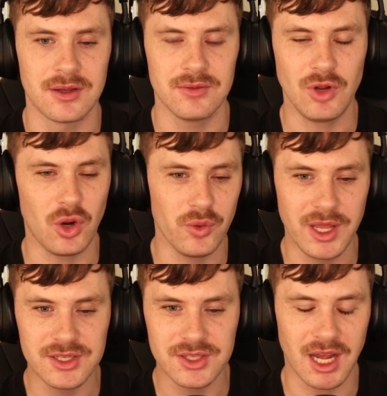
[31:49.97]
oh, they
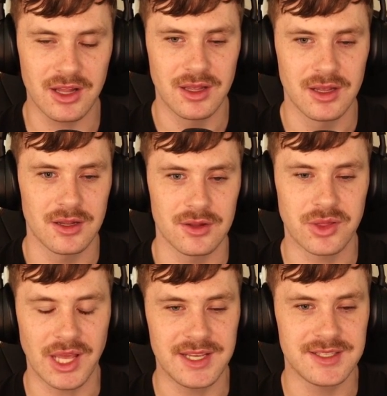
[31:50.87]
just got
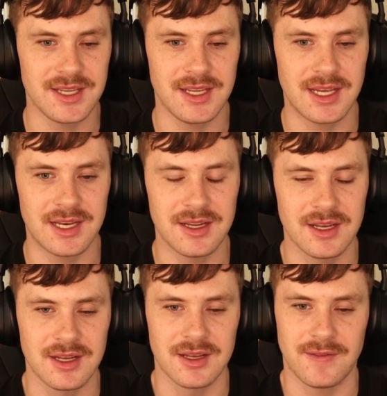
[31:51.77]
lazy and
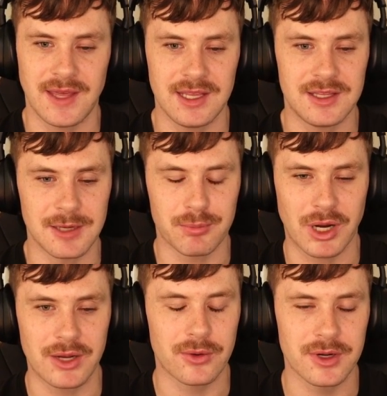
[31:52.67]
they didn't
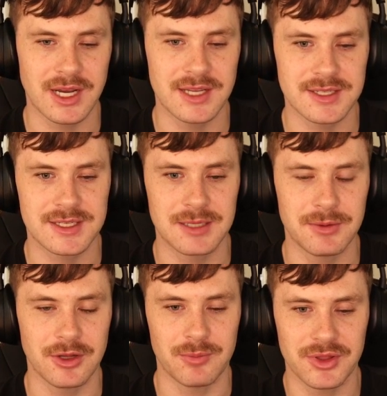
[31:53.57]
prioritize
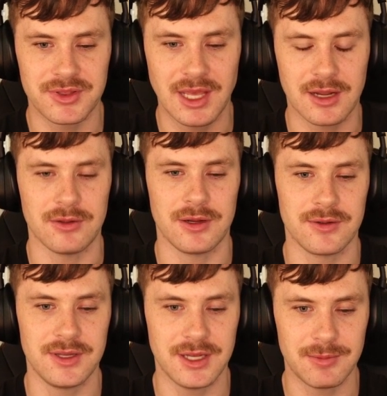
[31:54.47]
accessibility, but they clearly
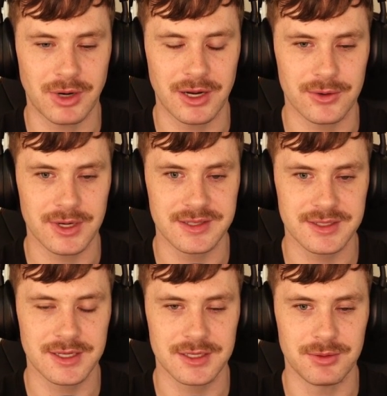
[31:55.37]
did prioritize
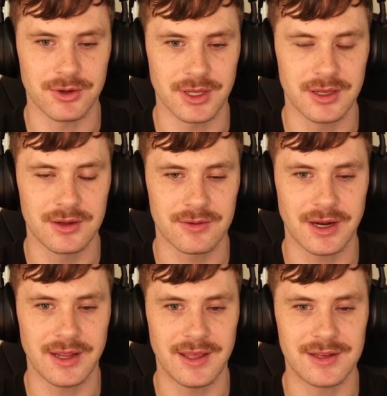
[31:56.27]
accessibility,
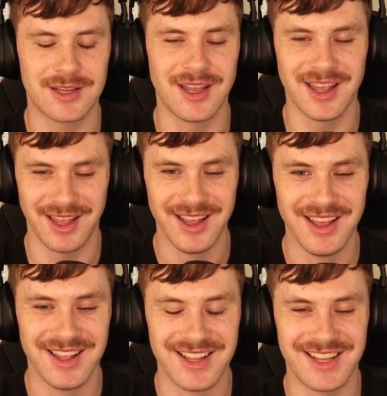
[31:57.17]
right? It's
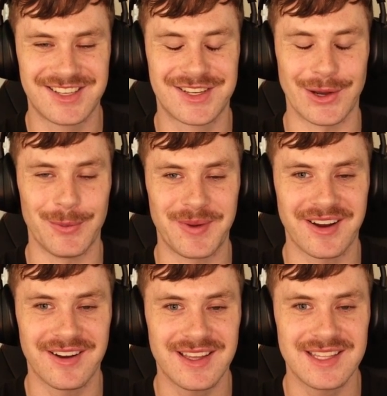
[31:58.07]
it's so
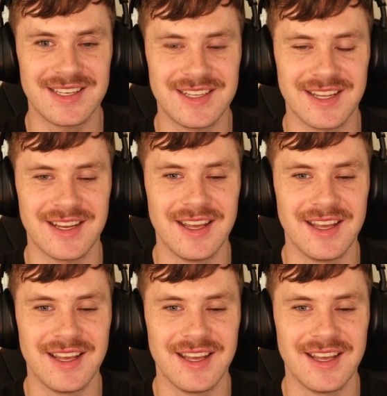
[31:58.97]
apparent that they did.